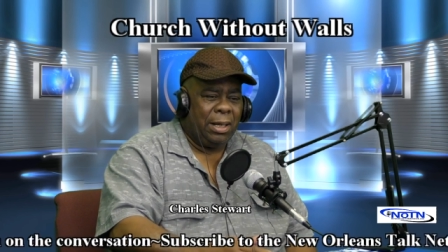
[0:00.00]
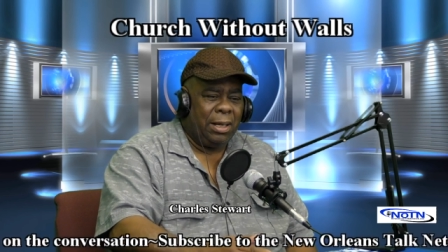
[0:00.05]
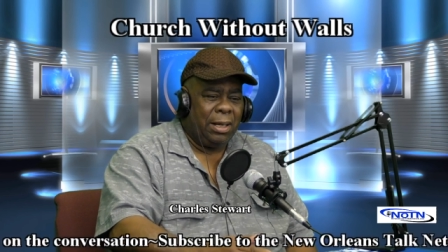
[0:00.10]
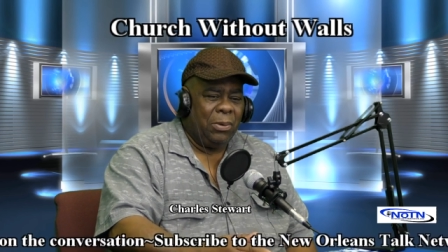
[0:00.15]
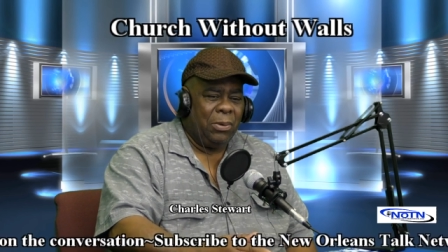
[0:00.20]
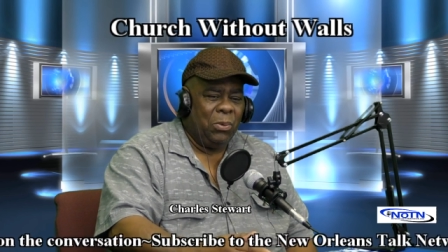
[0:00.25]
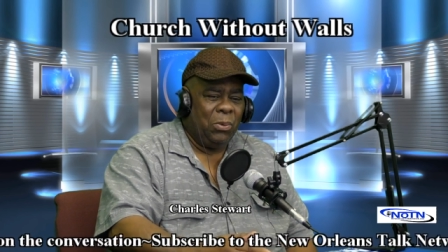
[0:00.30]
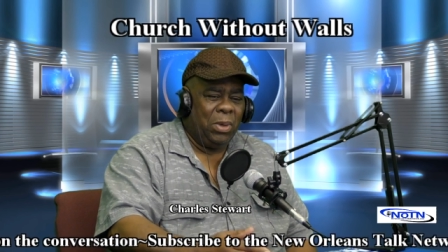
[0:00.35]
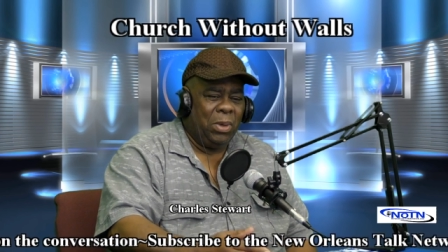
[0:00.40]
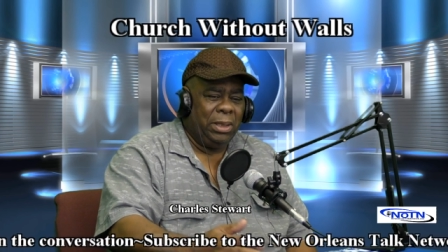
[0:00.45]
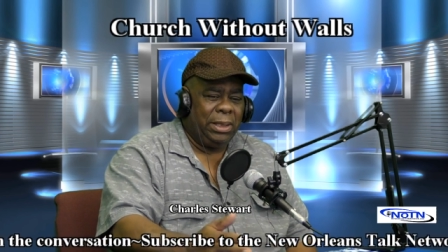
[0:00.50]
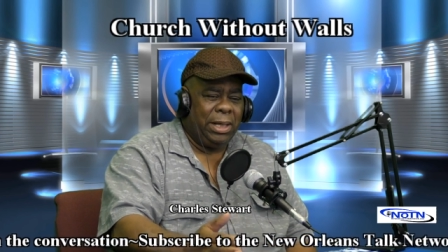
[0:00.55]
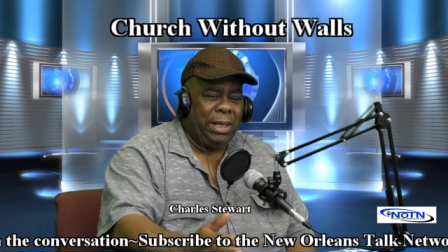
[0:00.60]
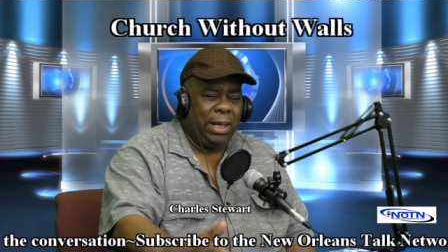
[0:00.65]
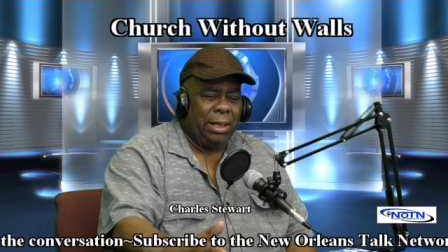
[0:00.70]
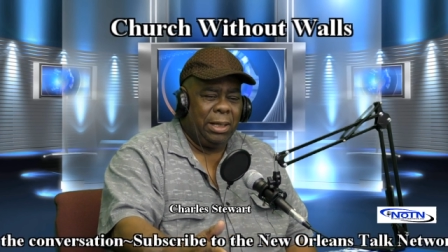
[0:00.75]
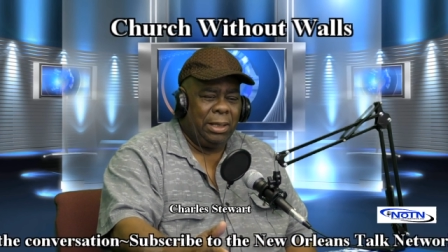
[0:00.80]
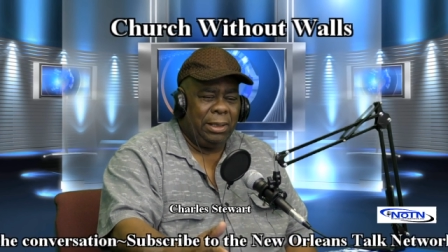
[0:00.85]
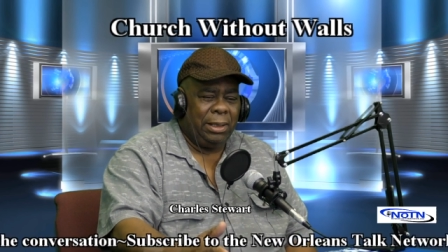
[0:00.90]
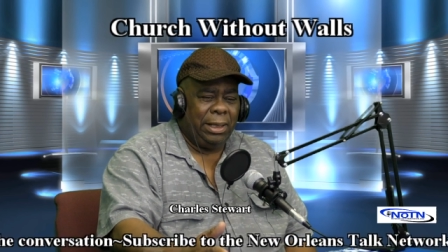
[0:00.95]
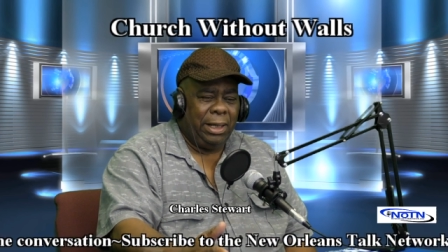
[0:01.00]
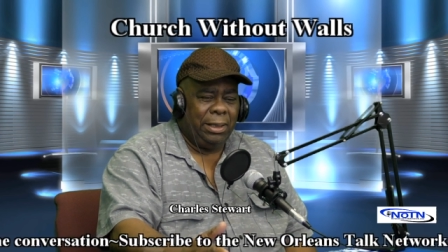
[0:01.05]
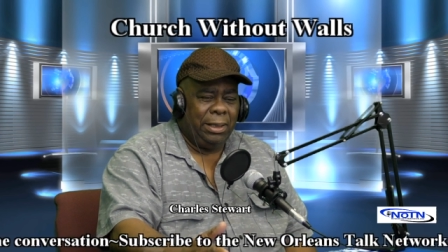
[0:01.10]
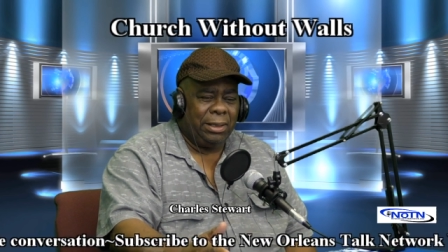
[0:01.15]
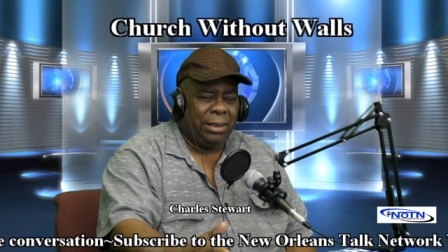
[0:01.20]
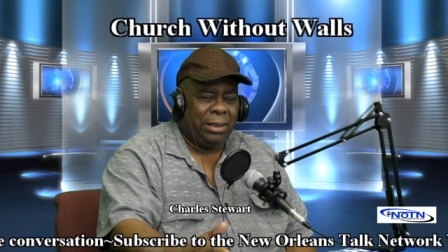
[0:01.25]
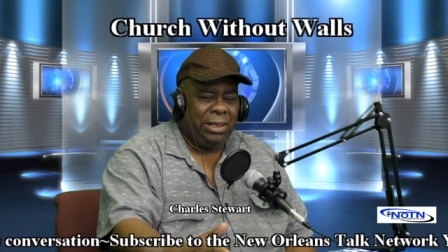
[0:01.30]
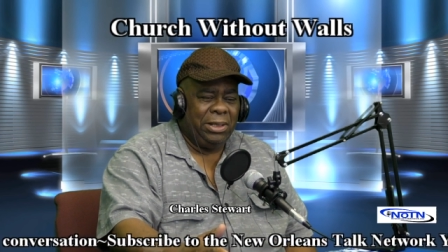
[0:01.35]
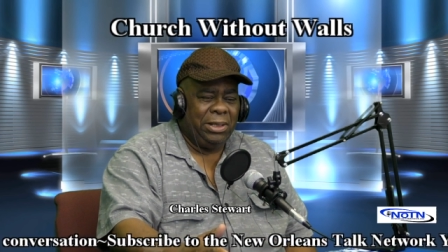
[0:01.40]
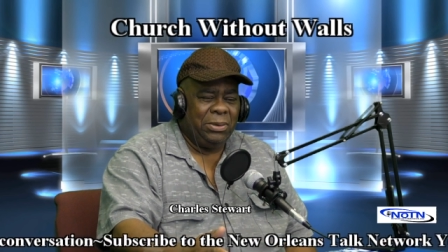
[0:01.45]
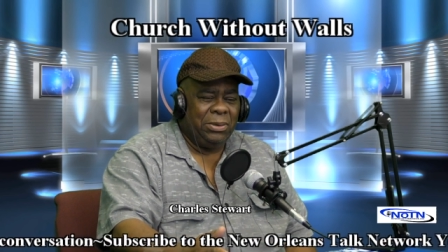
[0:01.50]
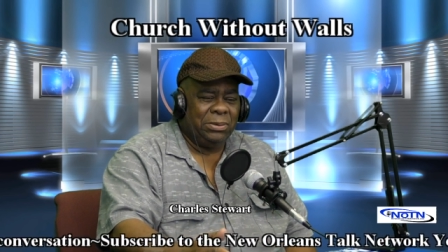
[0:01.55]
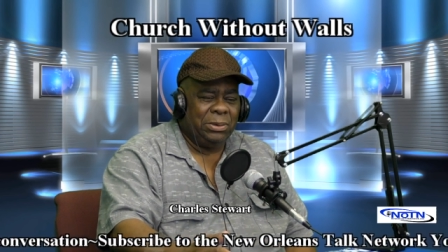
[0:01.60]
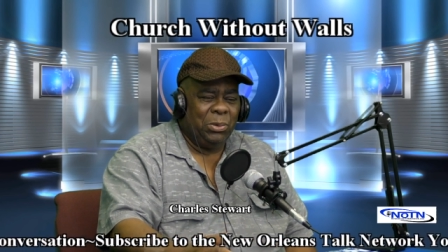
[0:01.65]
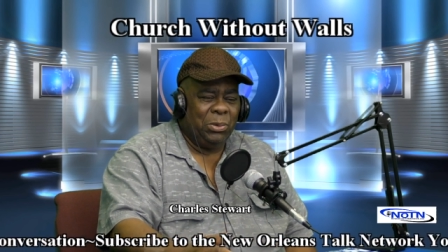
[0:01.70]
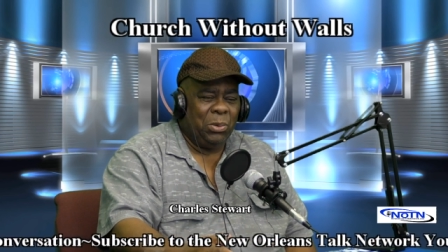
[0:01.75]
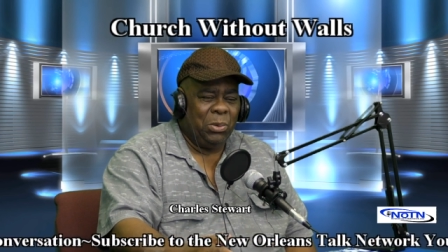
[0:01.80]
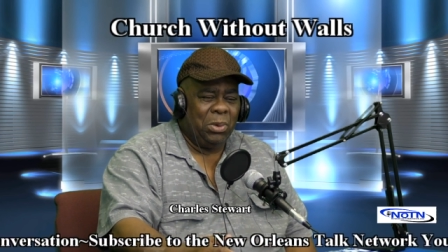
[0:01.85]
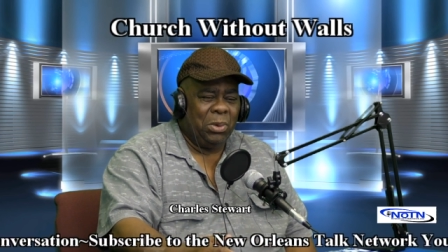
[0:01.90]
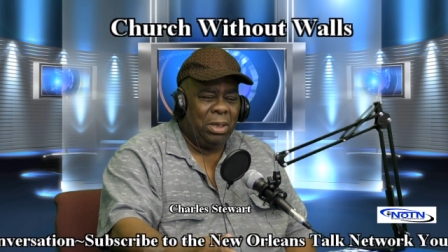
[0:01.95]
uh, one candidate
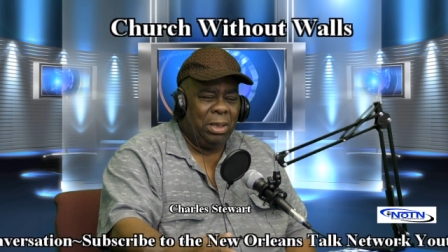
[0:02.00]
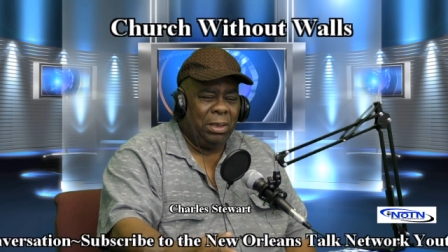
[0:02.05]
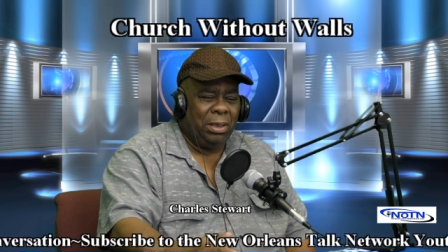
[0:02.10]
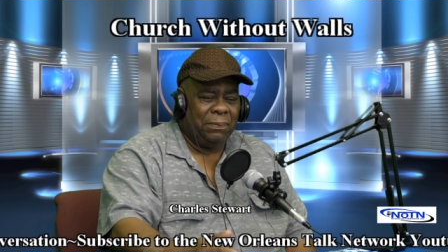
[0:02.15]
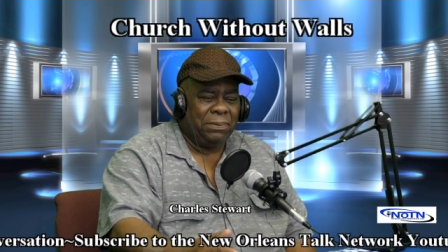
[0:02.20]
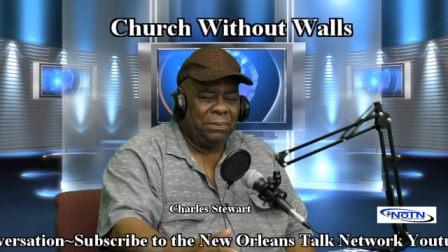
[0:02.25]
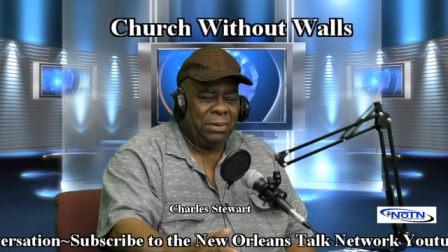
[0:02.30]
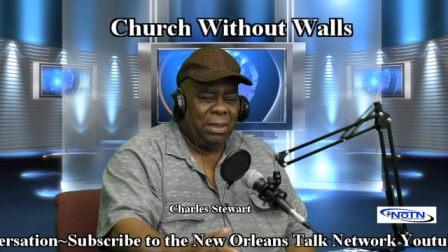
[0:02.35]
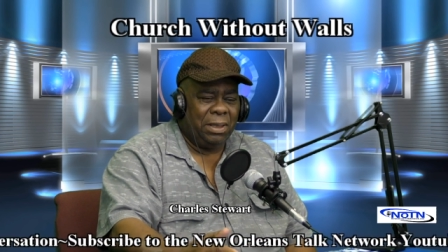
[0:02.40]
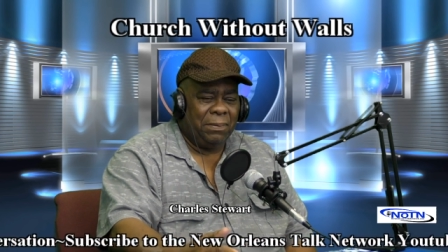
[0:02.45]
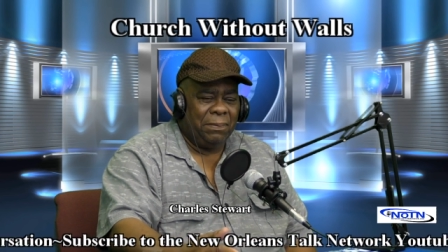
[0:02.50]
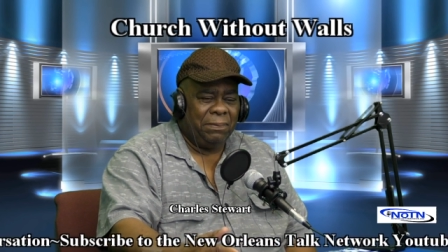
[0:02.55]
accusing one of,